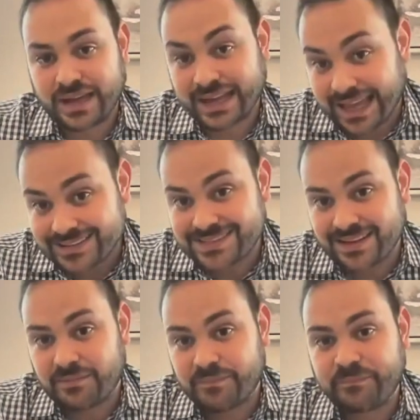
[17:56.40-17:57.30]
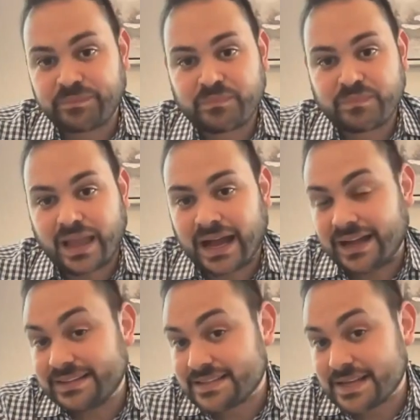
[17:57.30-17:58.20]
against them.
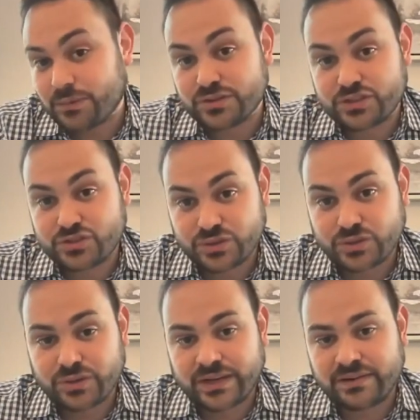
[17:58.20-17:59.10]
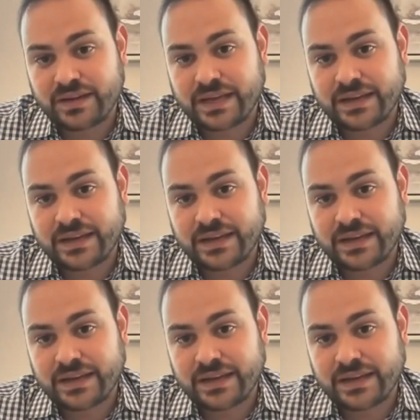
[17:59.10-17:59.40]
The same also is true, and